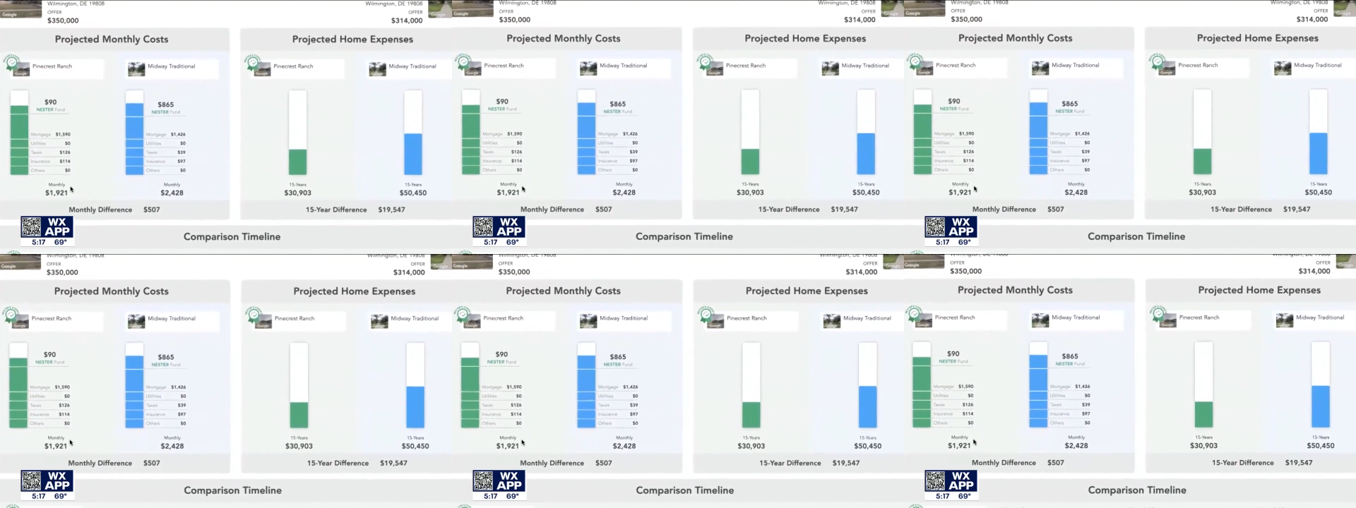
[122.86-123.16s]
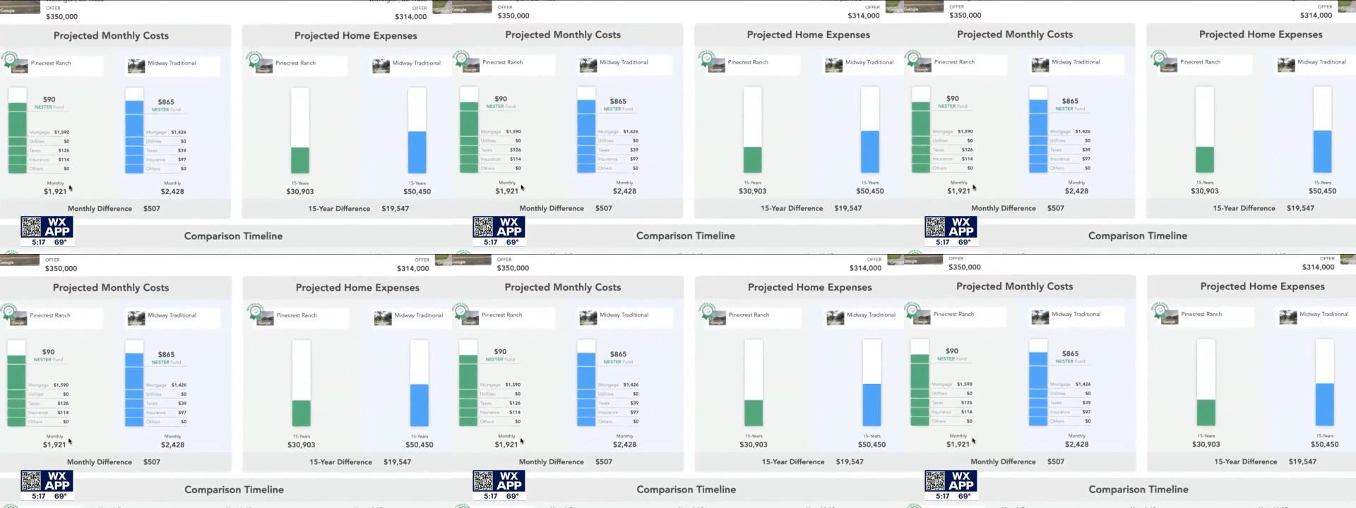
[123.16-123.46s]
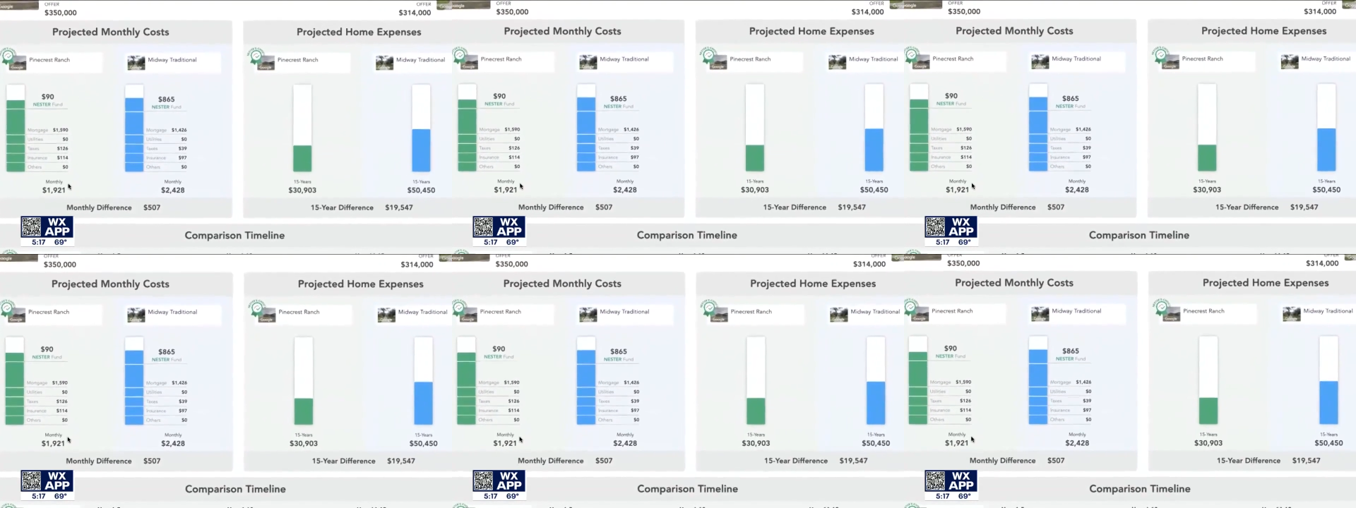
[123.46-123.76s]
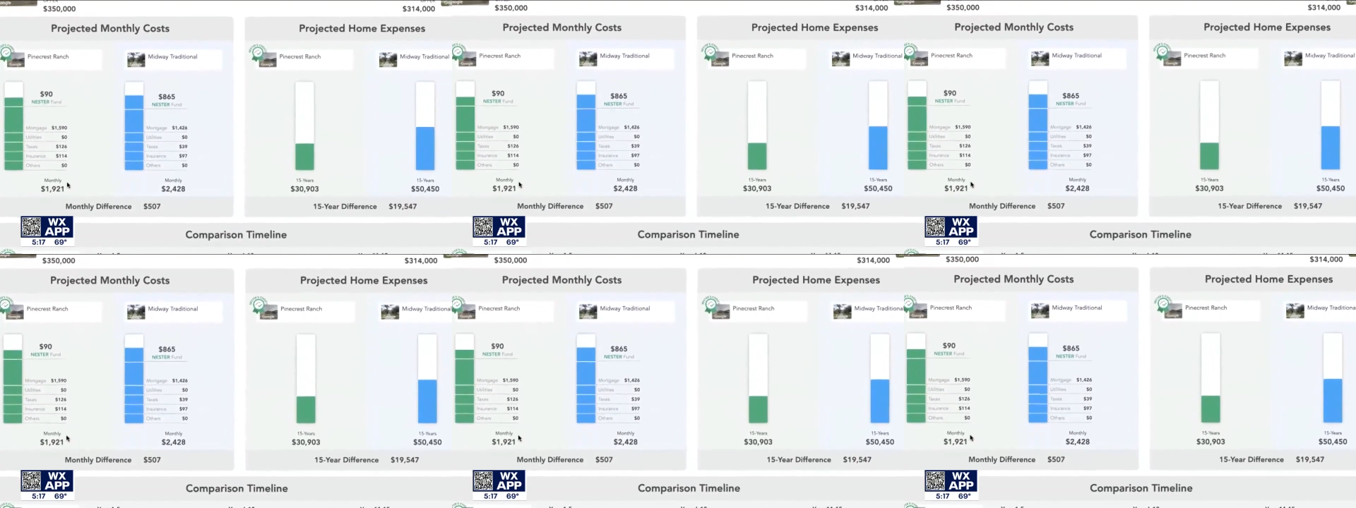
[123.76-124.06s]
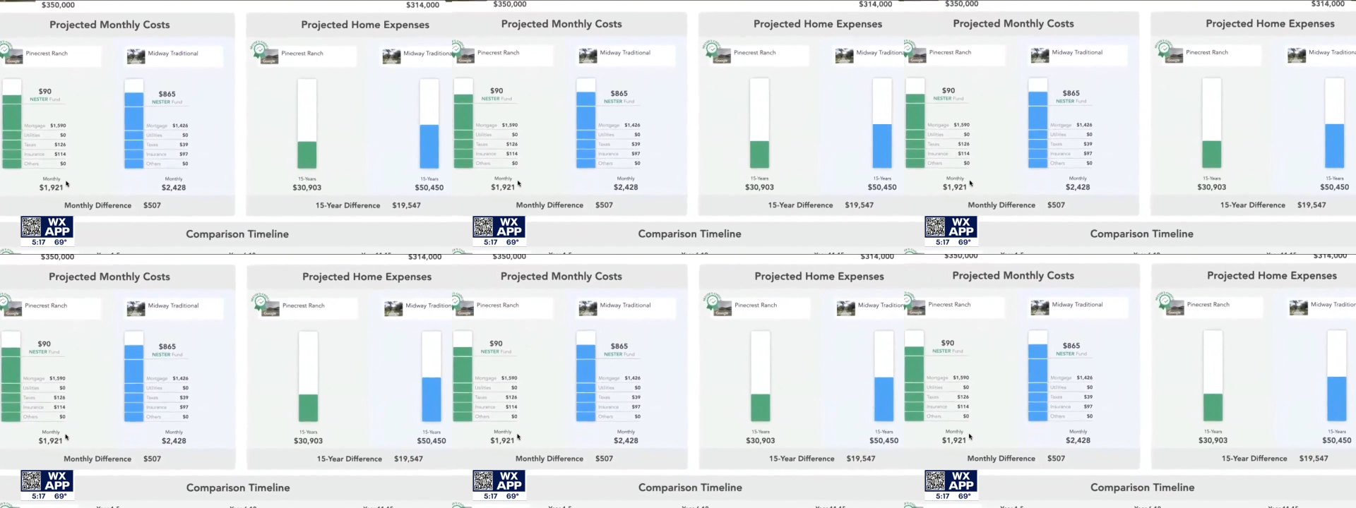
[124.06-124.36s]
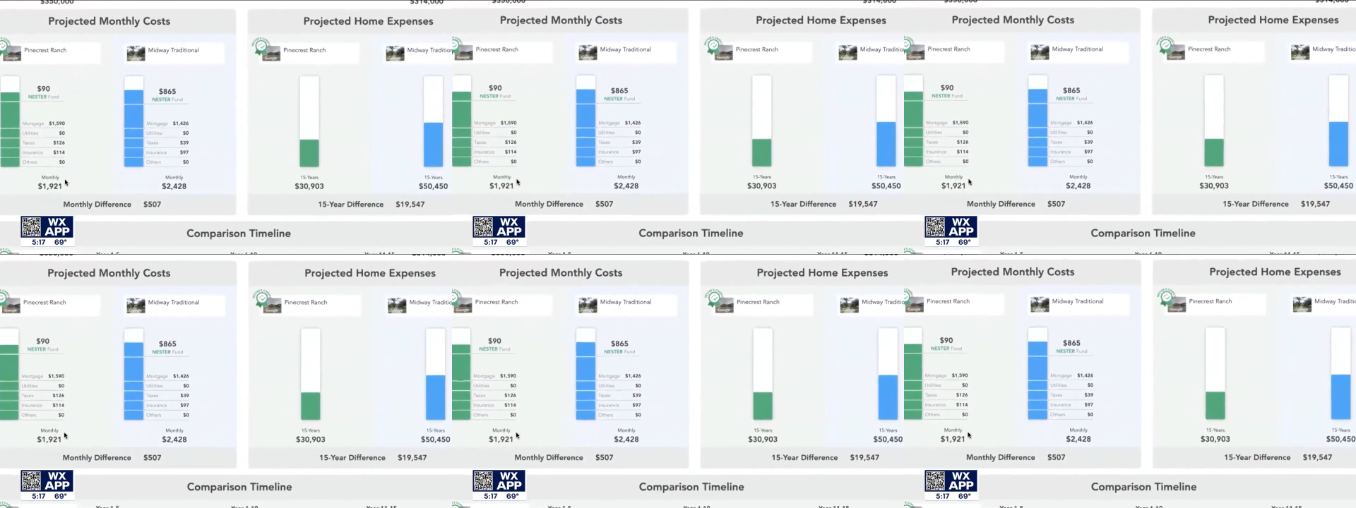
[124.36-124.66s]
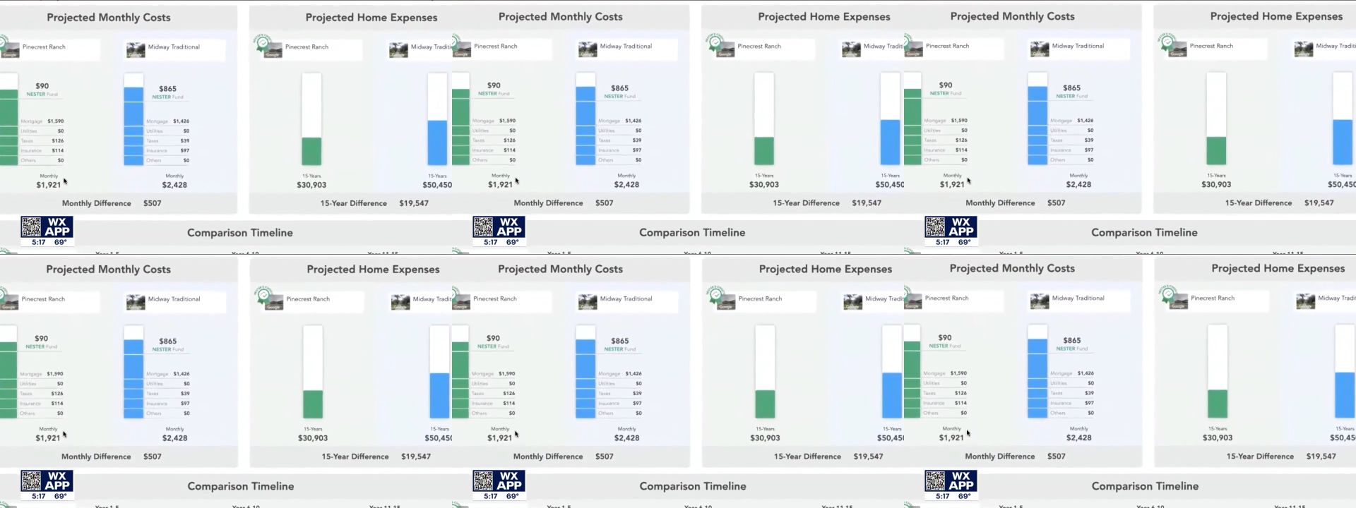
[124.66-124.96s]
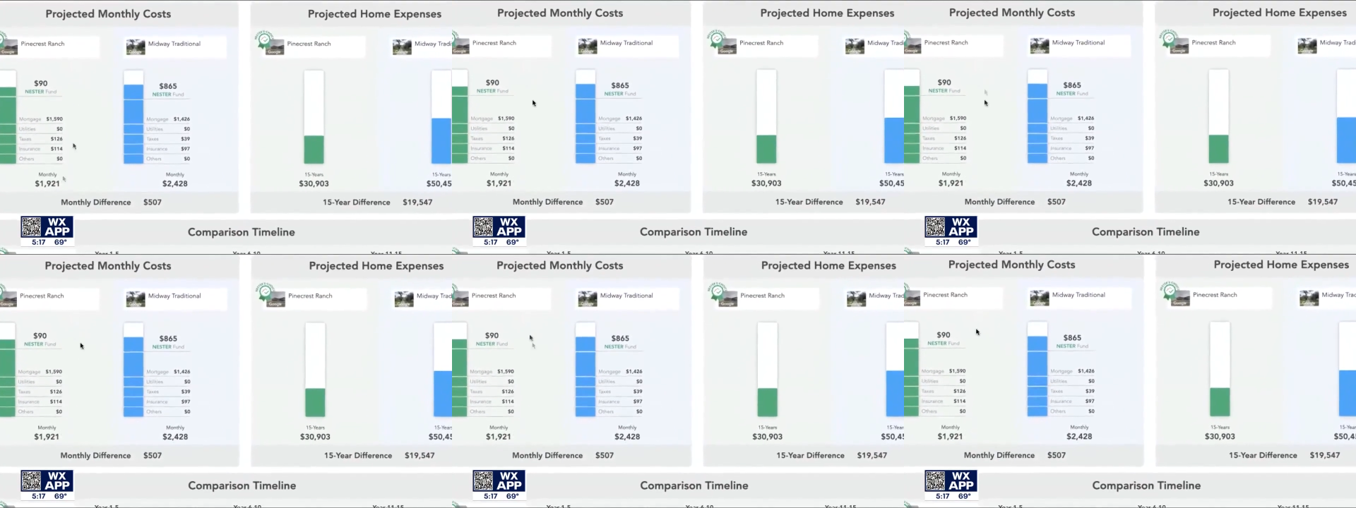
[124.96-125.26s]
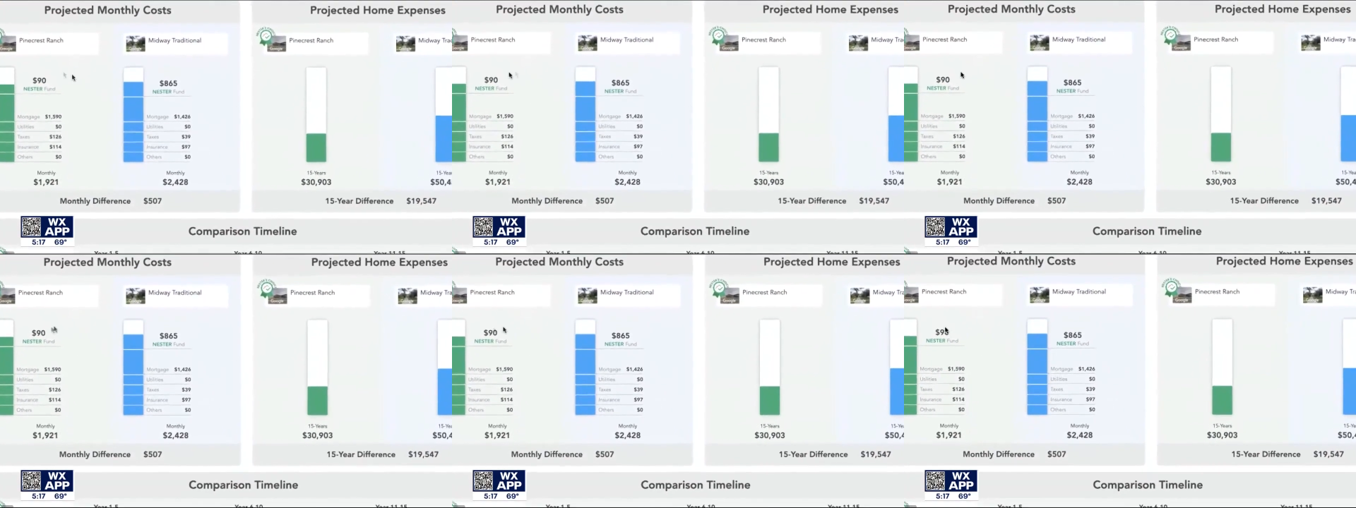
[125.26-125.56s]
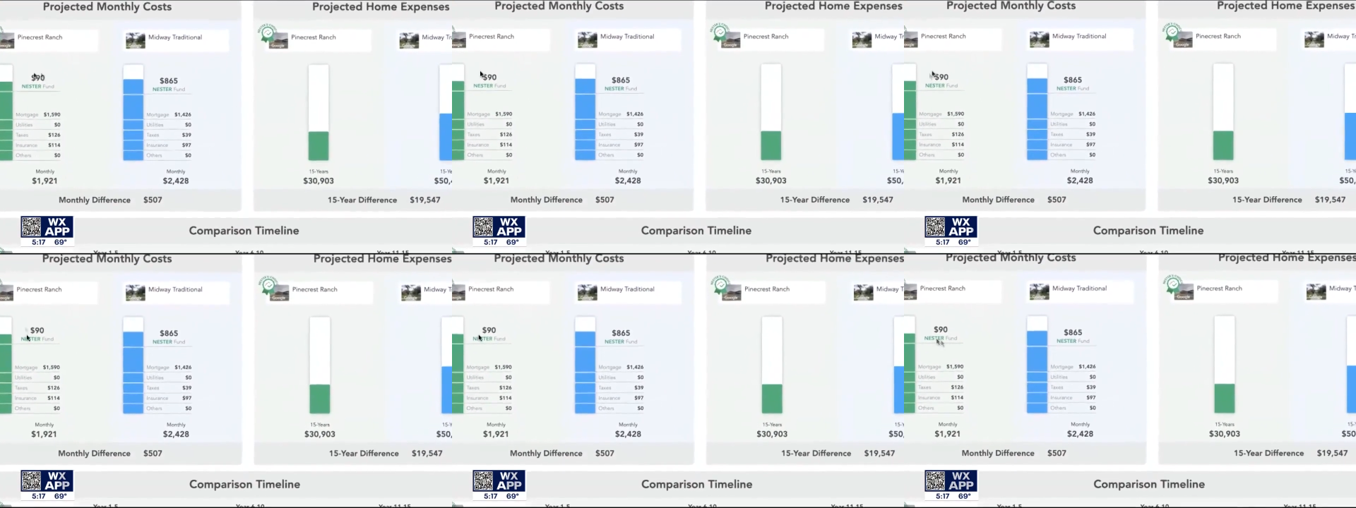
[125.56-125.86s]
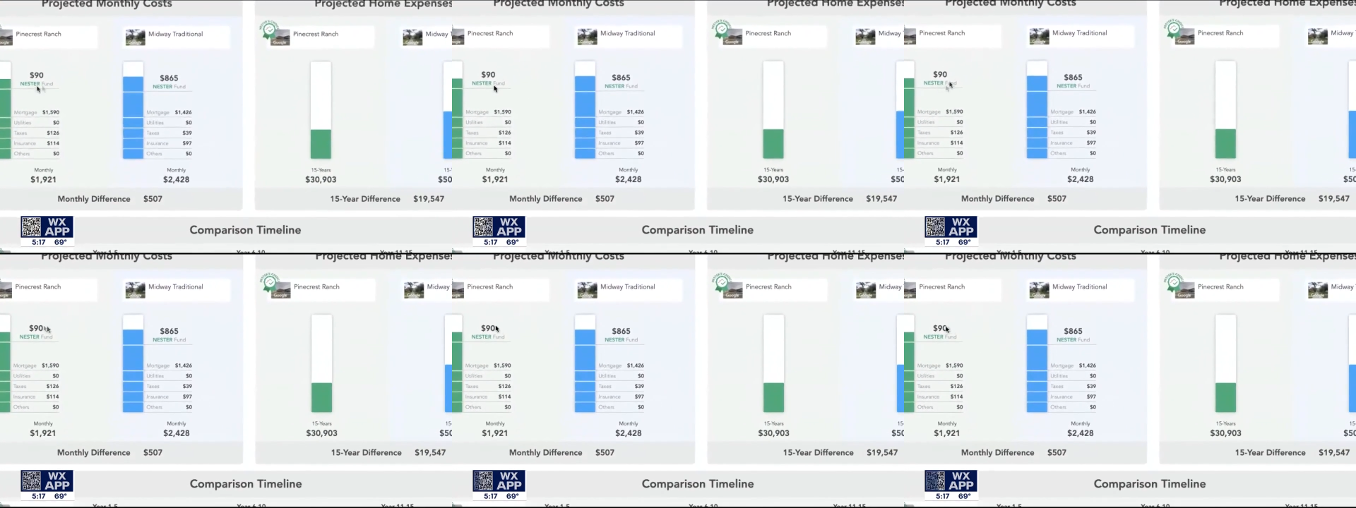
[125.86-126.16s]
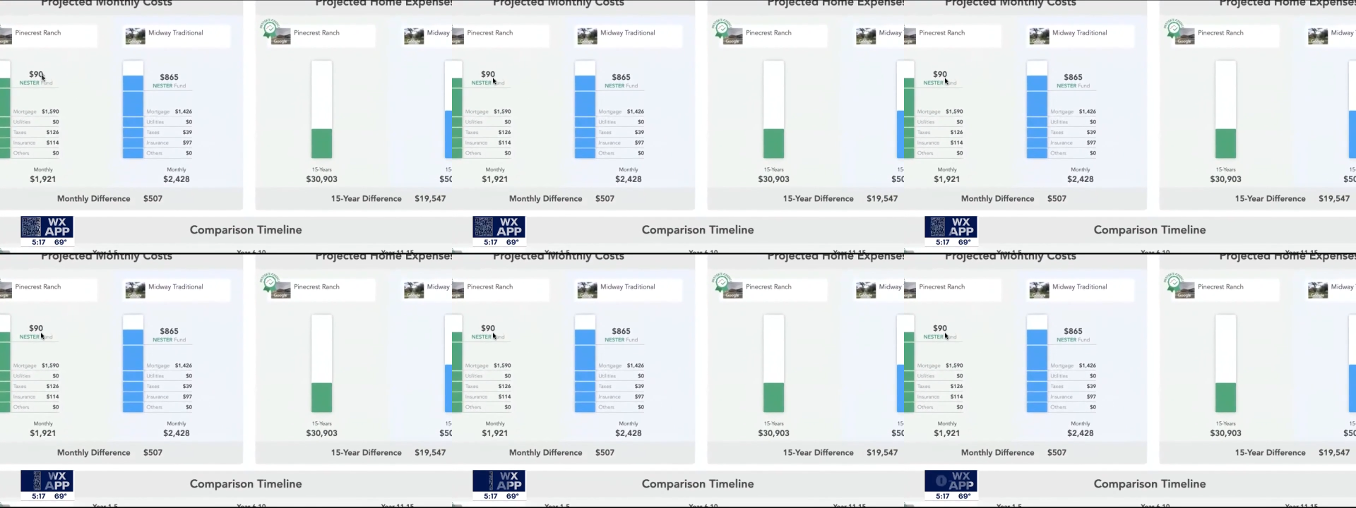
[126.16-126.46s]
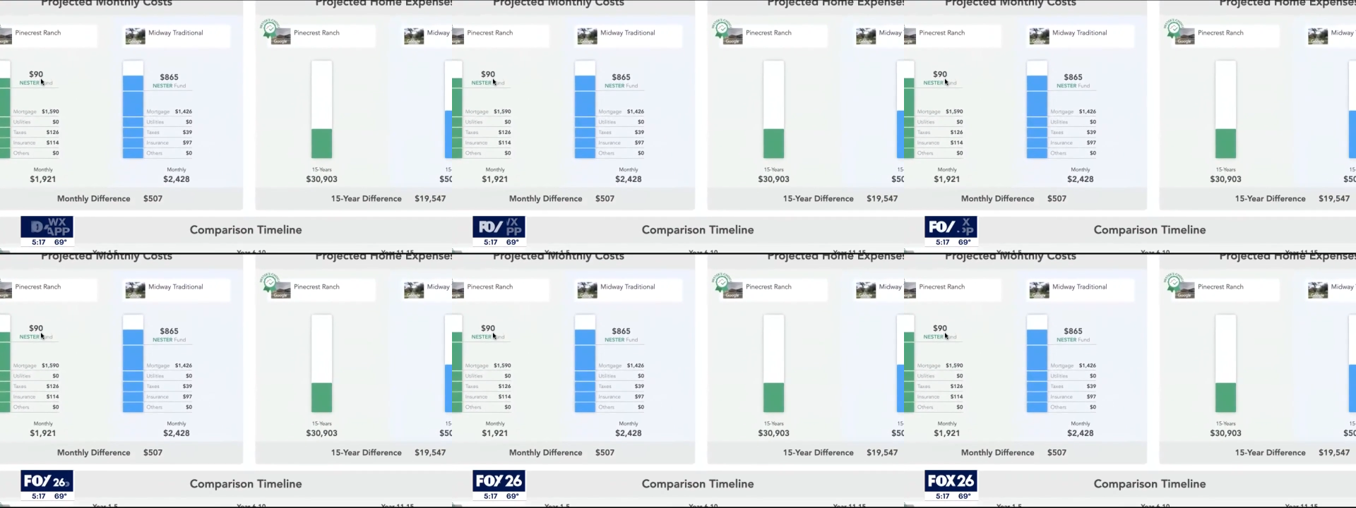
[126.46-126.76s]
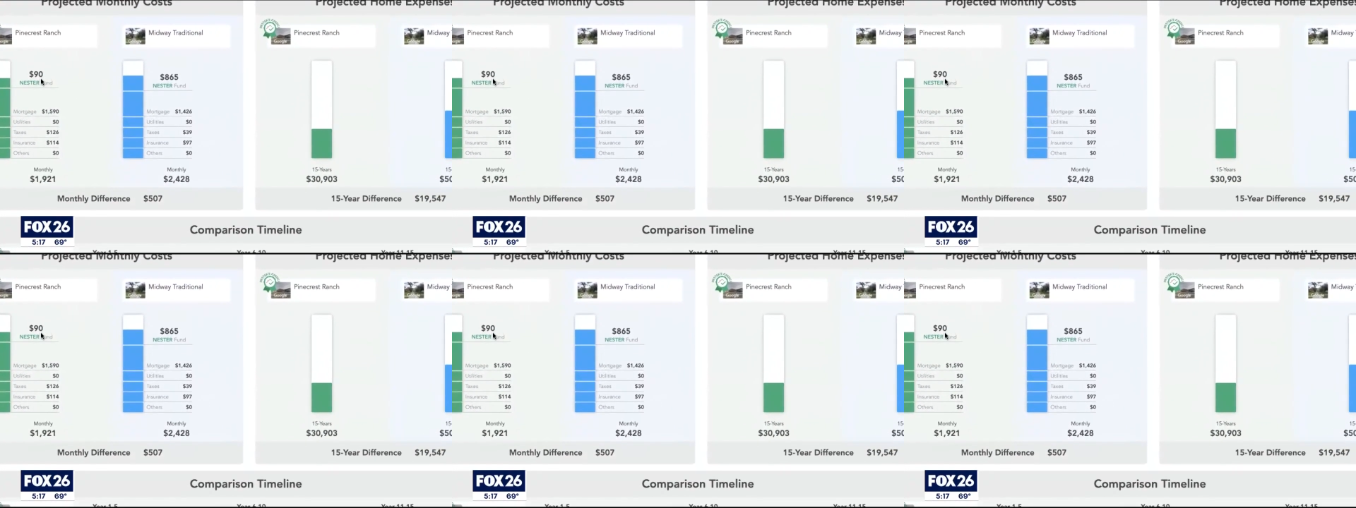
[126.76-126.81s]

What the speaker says: [unreadable: no face in view]